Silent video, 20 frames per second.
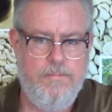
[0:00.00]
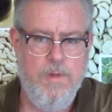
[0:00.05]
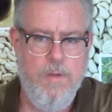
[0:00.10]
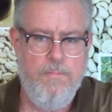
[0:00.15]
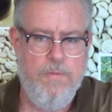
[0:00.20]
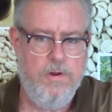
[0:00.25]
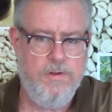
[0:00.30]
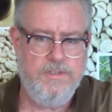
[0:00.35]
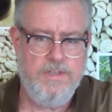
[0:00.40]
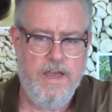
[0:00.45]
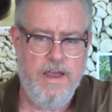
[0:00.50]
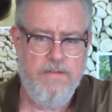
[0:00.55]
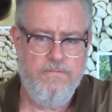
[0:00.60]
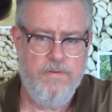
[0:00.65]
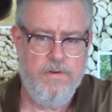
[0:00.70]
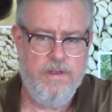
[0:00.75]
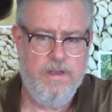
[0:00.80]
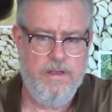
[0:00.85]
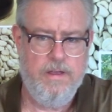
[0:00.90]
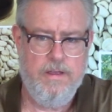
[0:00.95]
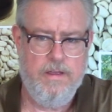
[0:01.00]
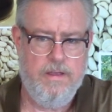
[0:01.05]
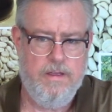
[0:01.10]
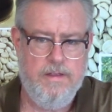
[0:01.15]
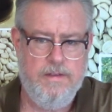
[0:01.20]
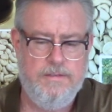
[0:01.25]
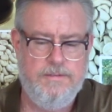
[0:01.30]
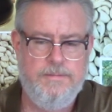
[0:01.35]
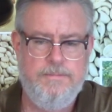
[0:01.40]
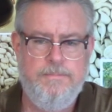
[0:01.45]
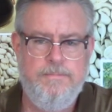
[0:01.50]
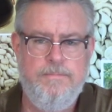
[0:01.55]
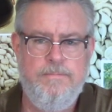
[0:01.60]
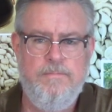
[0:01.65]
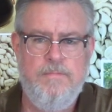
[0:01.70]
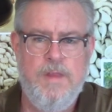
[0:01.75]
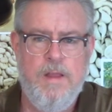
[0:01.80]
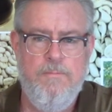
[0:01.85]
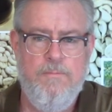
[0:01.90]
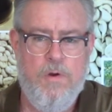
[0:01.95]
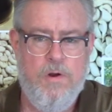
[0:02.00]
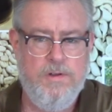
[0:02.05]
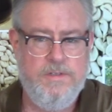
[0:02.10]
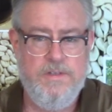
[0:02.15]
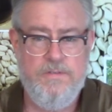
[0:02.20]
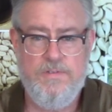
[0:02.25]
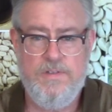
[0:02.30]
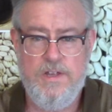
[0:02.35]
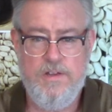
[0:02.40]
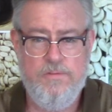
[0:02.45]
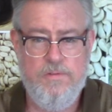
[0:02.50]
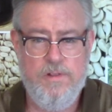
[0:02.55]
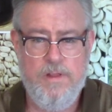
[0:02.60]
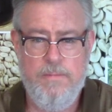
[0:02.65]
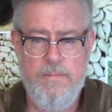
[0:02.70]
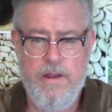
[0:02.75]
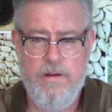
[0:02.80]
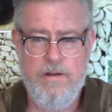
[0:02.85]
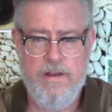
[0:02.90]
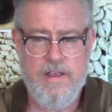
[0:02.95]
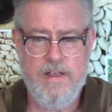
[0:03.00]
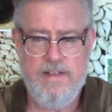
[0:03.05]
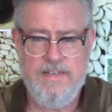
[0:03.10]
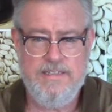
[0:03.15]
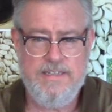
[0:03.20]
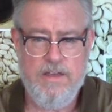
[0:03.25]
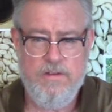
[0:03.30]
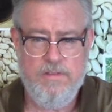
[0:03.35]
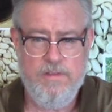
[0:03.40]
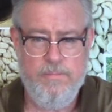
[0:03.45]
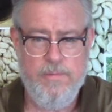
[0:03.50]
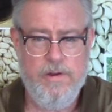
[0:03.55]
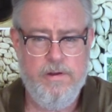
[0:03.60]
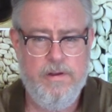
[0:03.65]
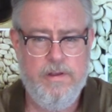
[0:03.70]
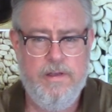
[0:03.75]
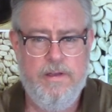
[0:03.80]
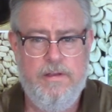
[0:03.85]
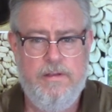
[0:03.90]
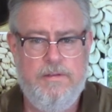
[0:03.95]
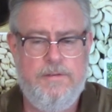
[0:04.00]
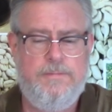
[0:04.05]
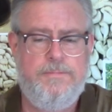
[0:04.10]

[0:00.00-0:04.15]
parts of Africa, parts of Central America and South America.